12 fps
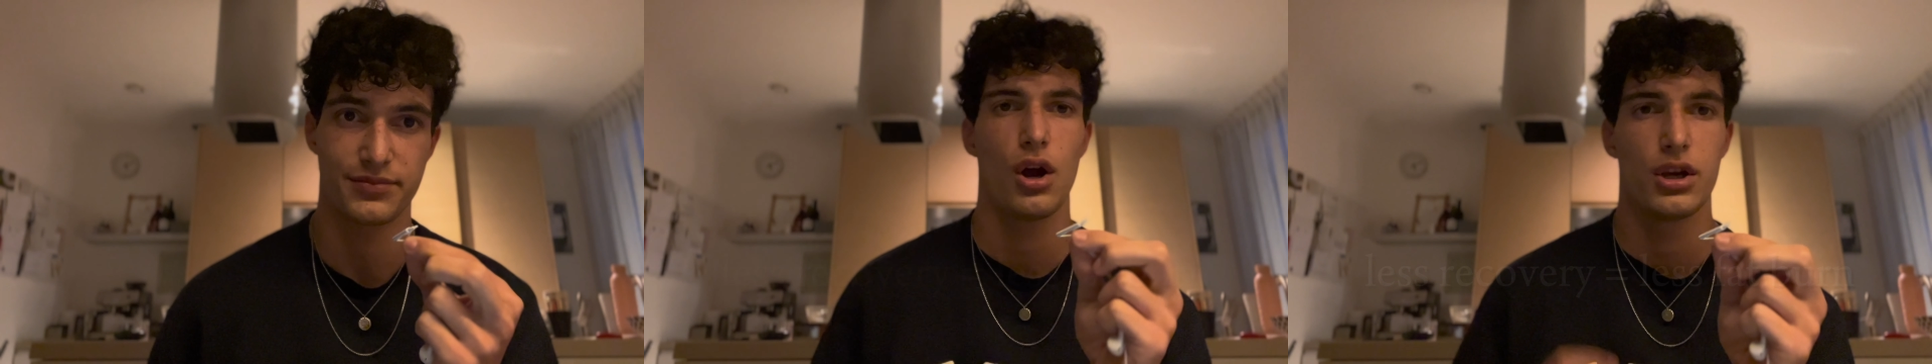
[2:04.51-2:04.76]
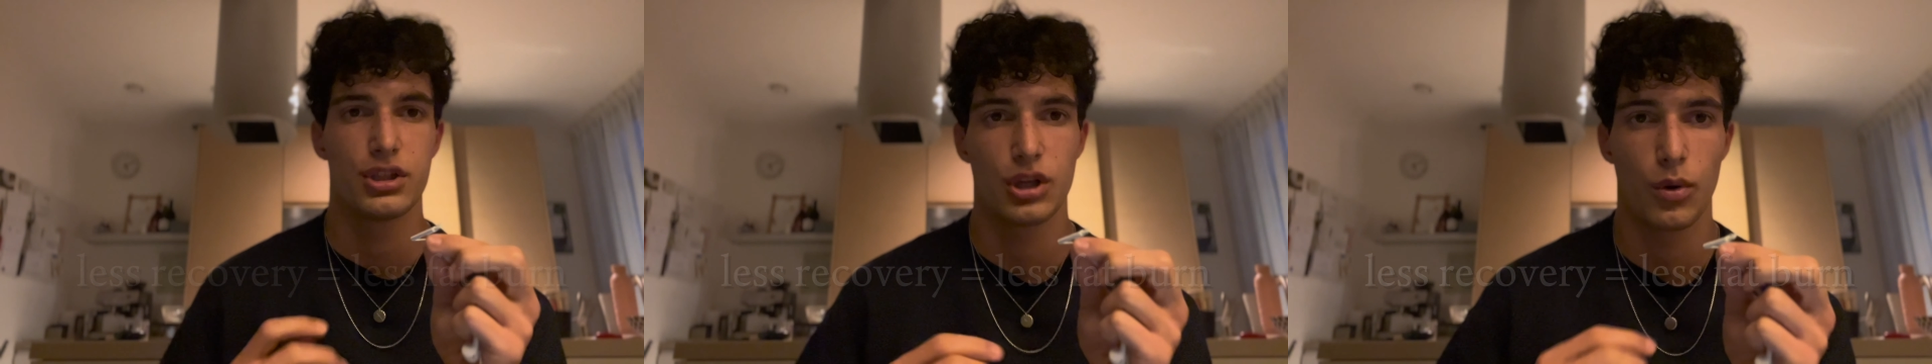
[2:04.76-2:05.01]

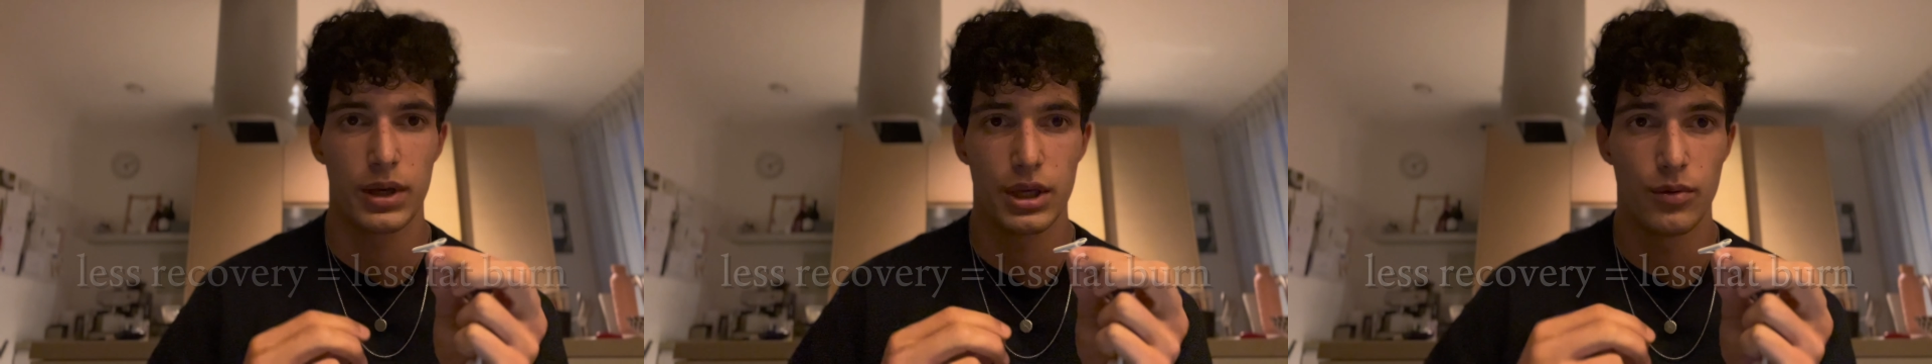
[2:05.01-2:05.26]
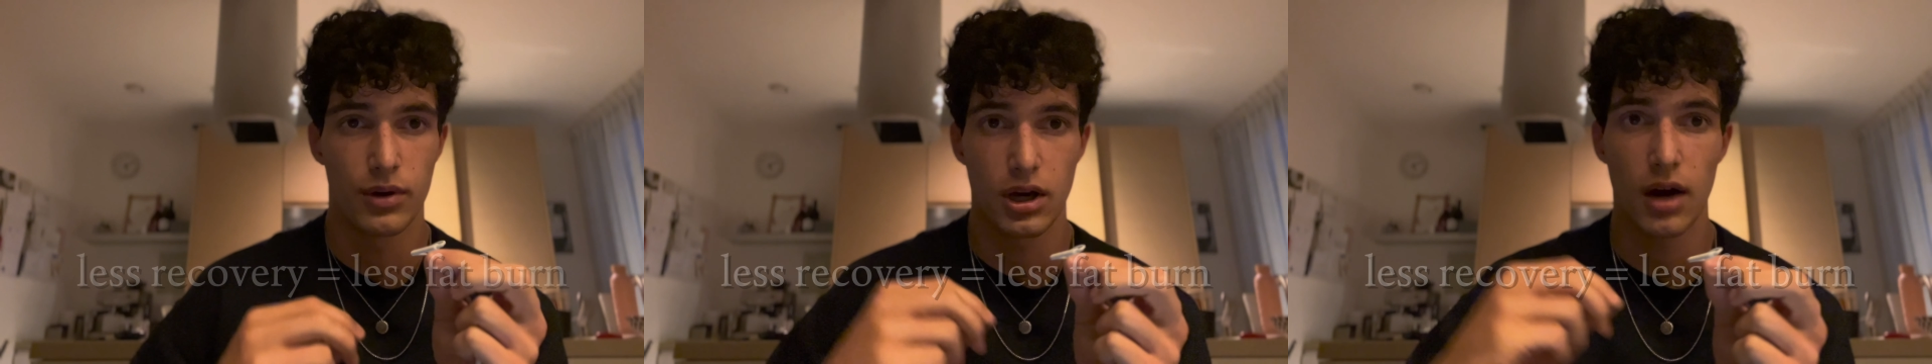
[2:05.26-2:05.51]
So when you
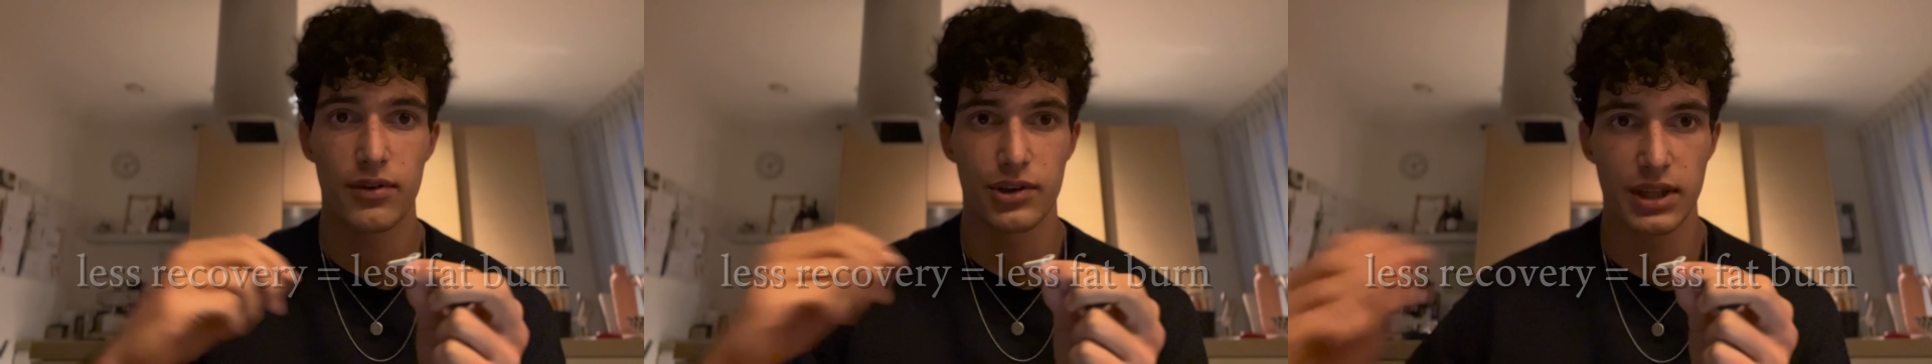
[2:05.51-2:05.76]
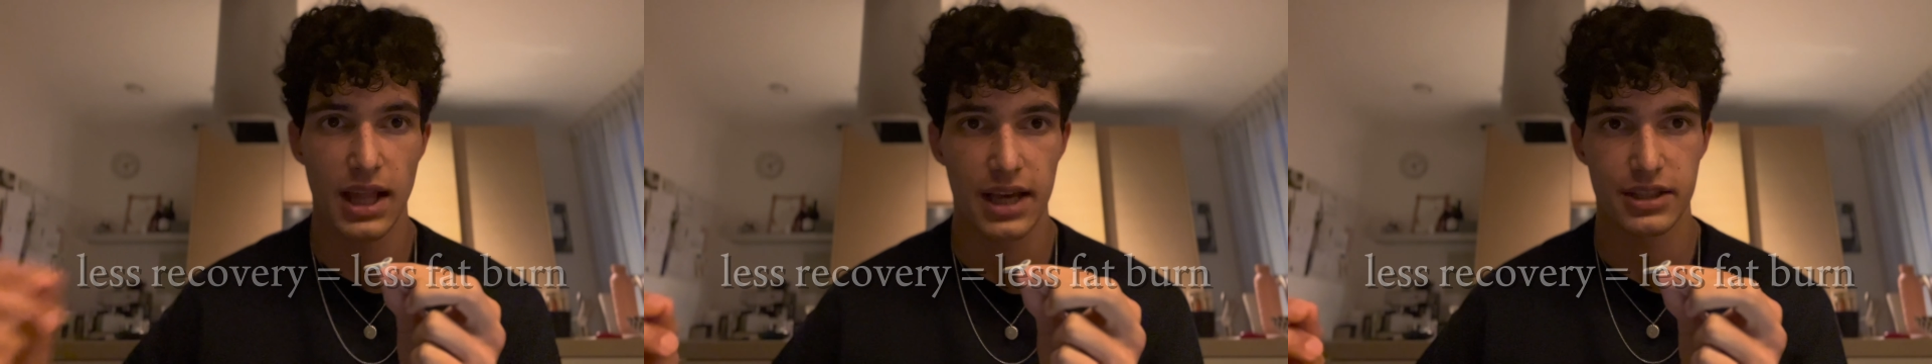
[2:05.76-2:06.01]
recover
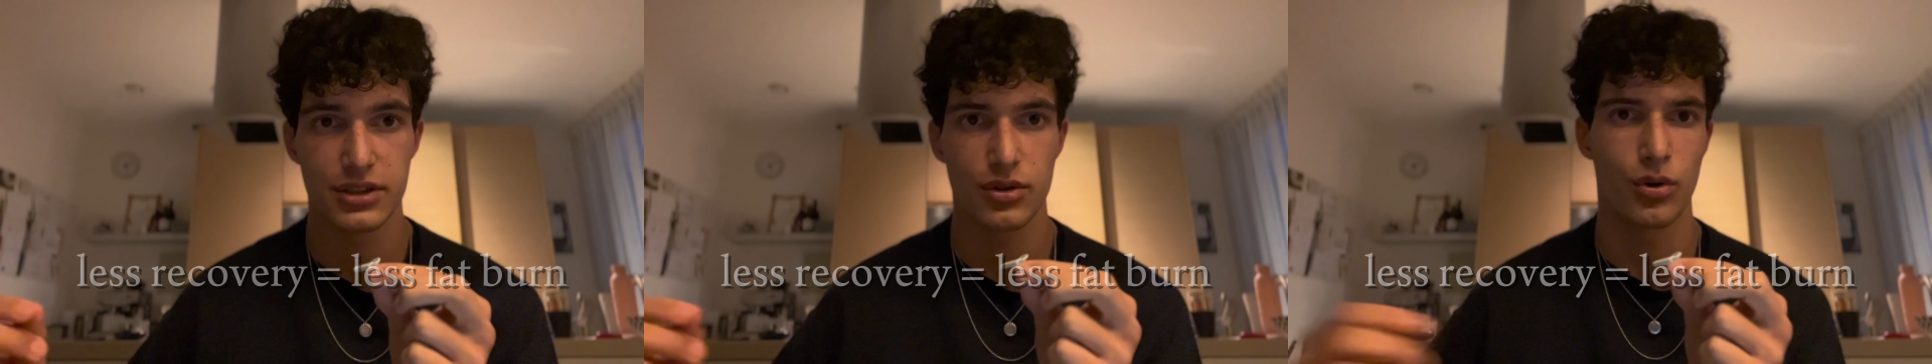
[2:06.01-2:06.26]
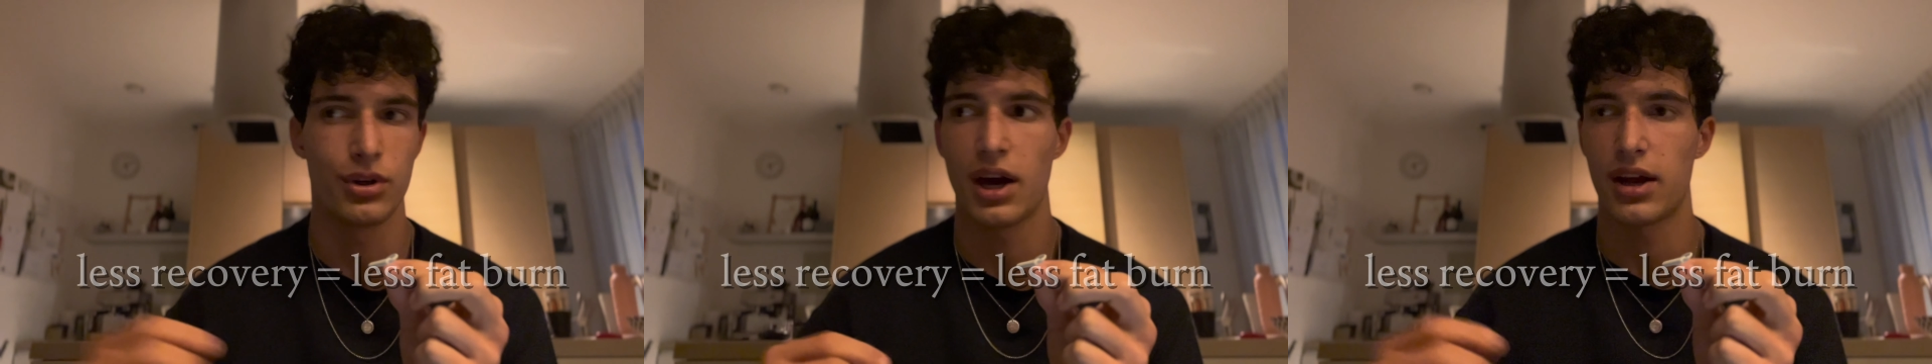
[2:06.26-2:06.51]
less or
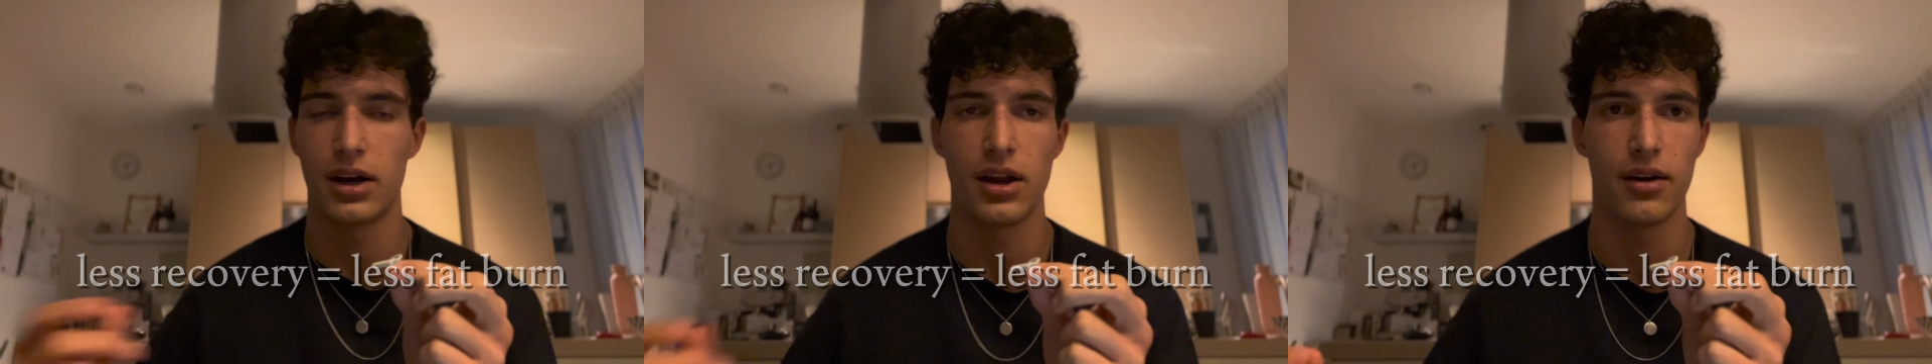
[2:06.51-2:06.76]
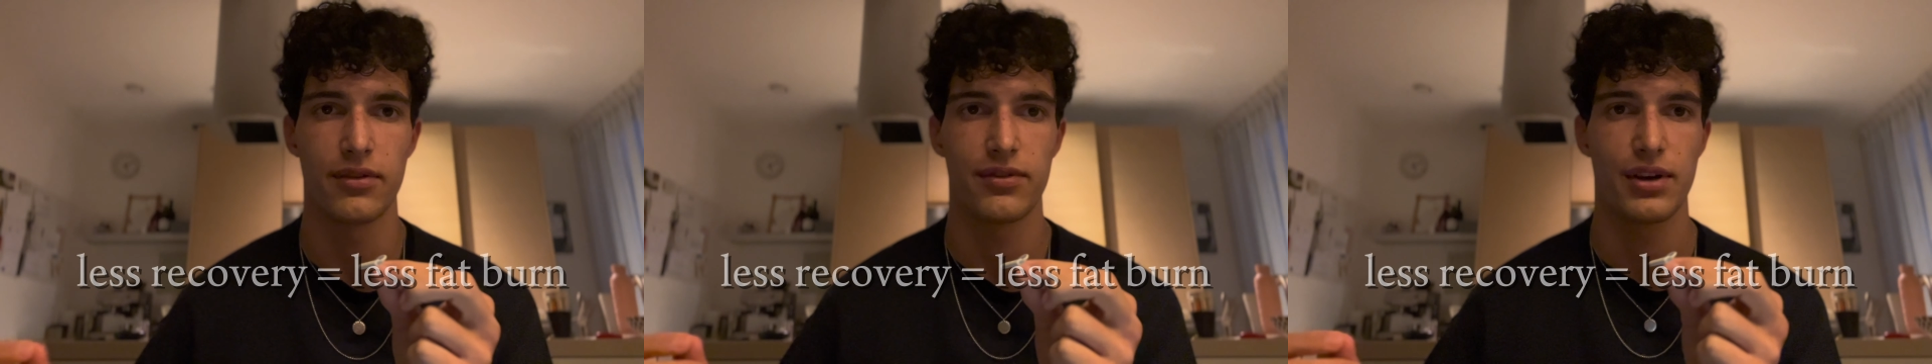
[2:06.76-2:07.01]
not
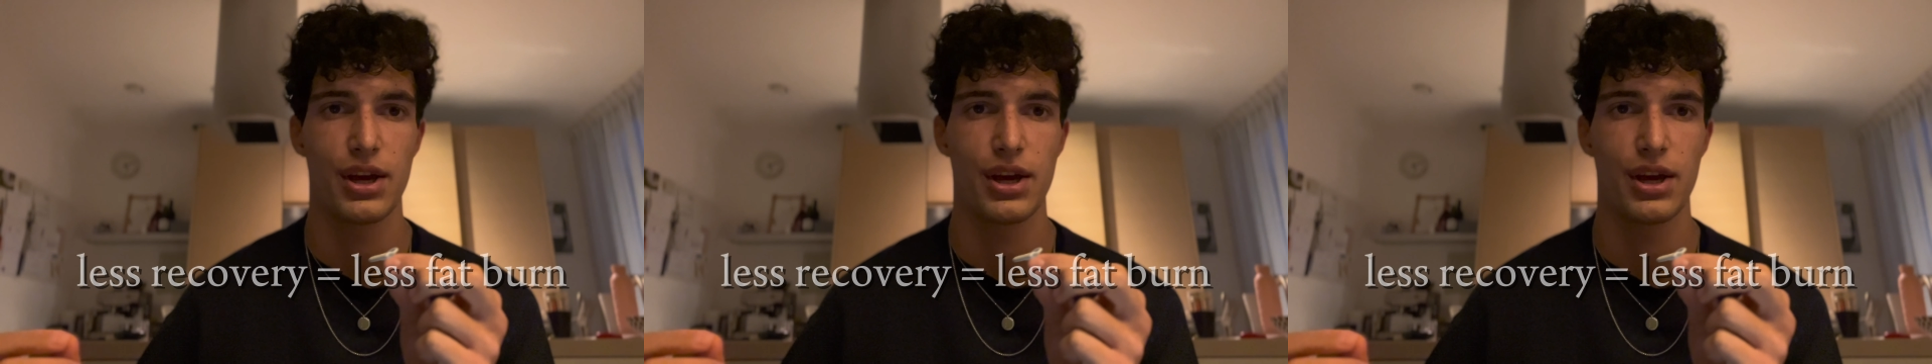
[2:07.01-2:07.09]
enough,